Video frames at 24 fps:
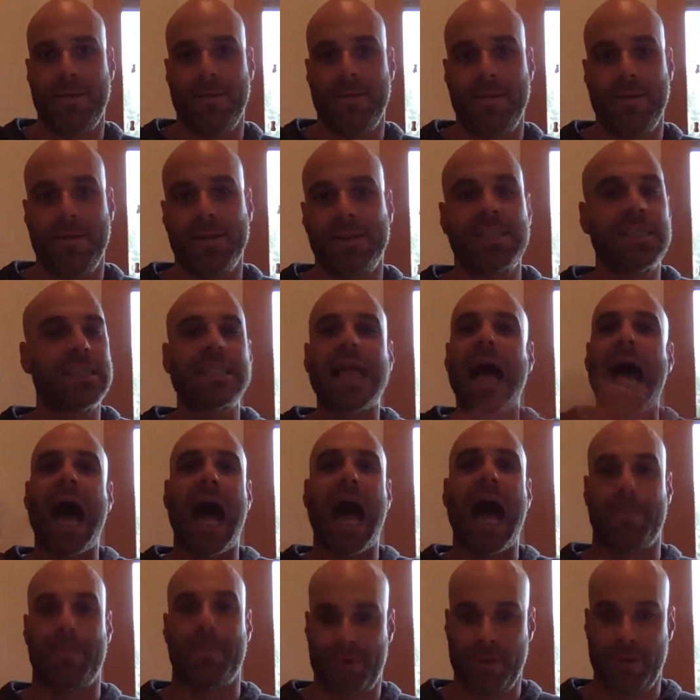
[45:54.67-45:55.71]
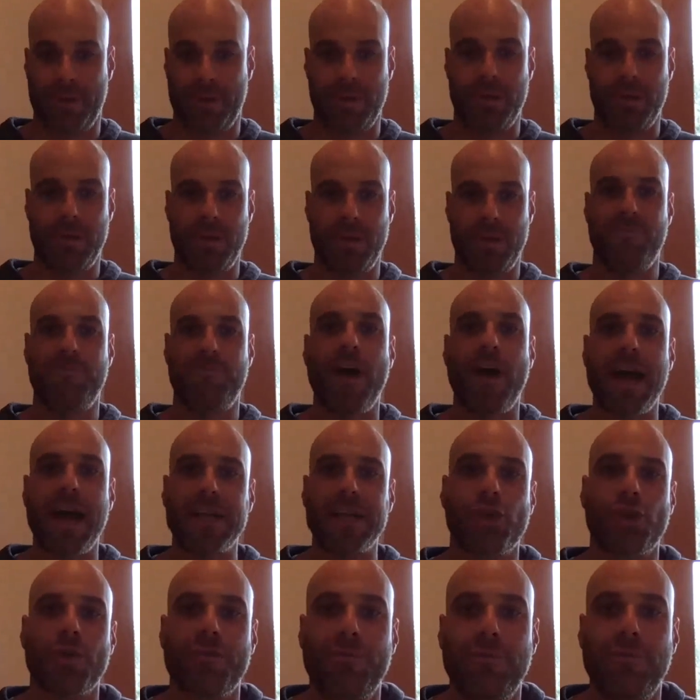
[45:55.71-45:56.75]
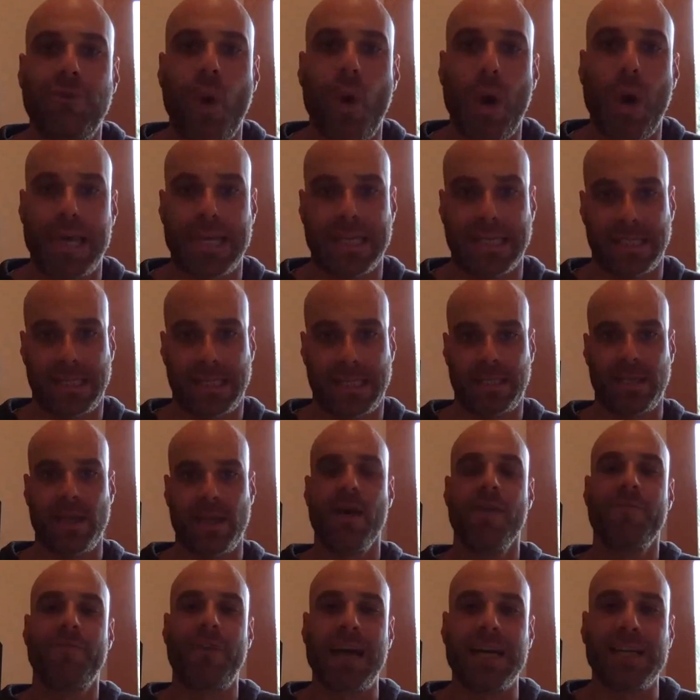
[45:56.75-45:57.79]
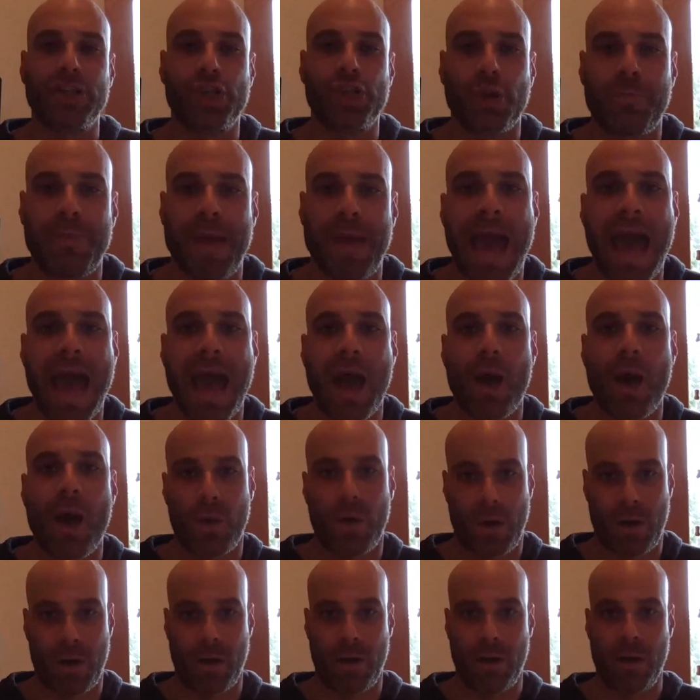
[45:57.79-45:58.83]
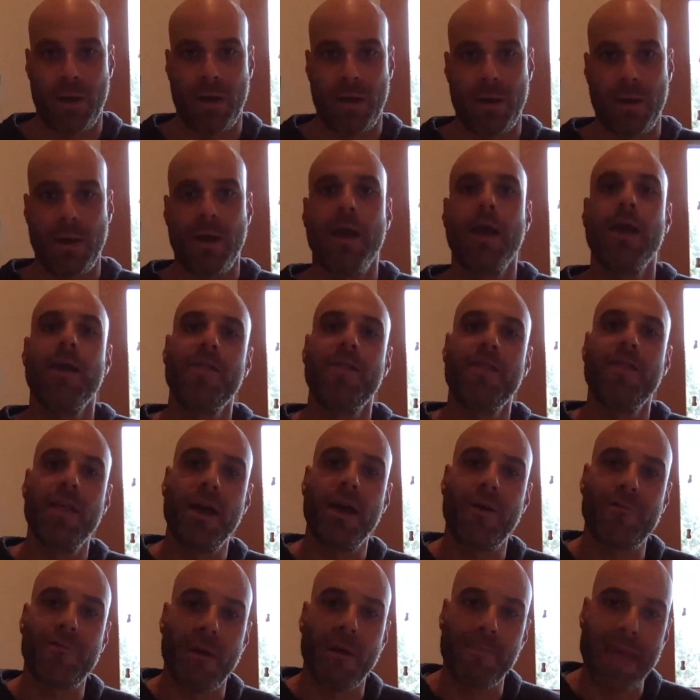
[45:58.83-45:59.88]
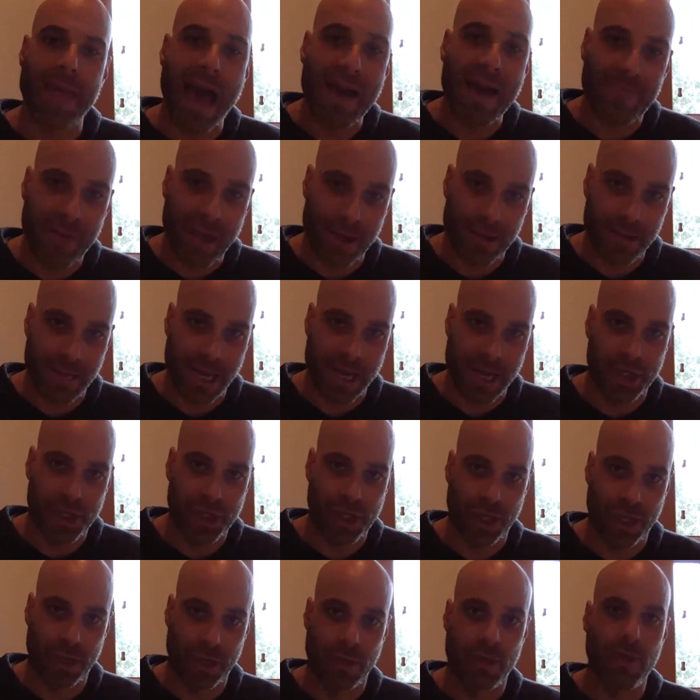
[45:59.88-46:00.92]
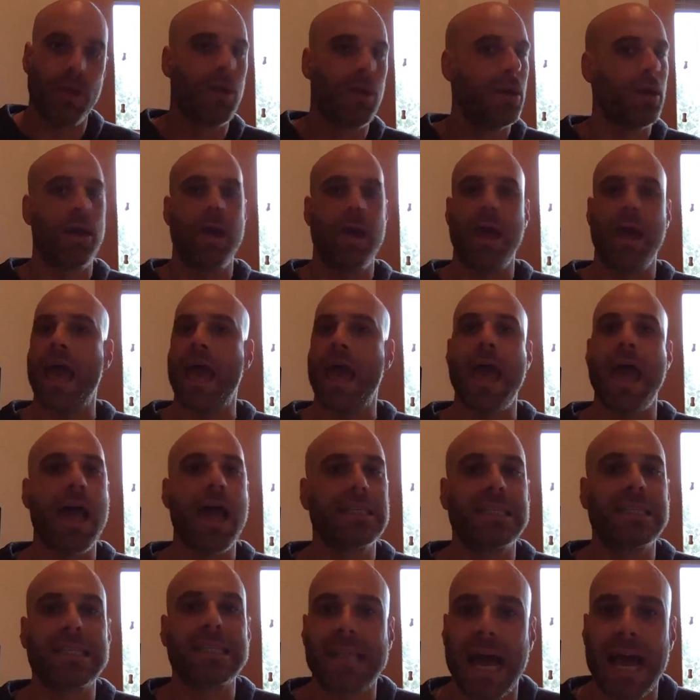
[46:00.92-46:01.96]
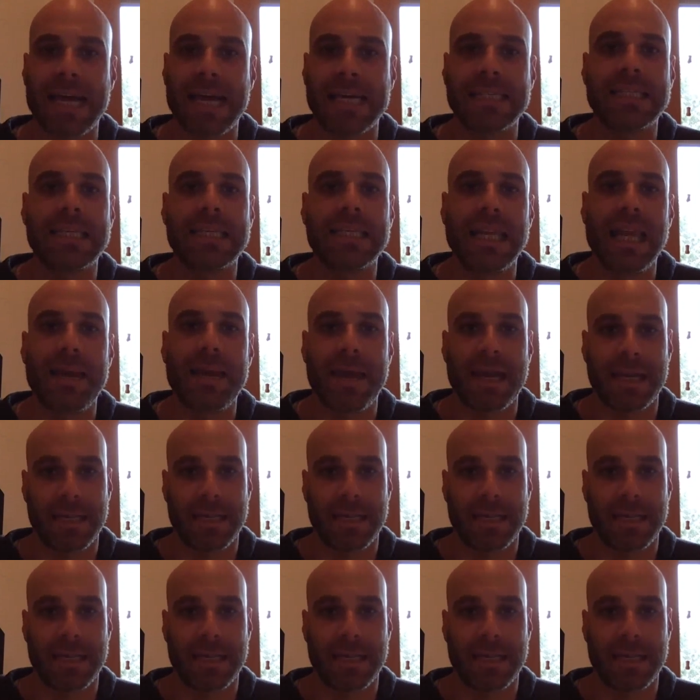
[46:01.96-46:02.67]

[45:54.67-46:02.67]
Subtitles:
Stop. Find your voice. Find your power. From that foundation, sky's the limit.